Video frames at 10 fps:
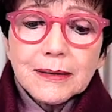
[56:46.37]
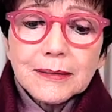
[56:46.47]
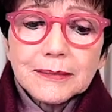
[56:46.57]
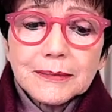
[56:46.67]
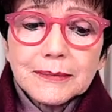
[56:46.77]

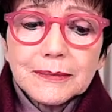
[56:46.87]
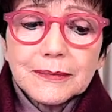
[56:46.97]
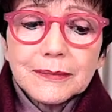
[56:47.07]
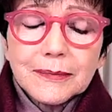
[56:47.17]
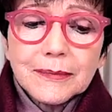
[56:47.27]

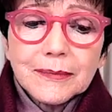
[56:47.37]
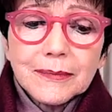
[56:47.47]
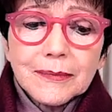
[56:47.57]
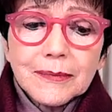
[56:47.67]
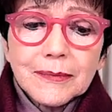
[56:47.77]

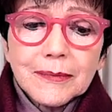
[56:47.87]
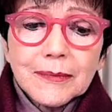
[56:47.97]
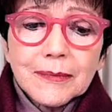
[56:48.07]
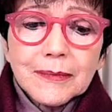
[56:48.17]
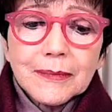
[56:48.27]

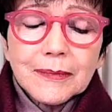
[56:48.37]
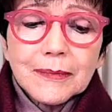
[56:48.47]
(no one is talking)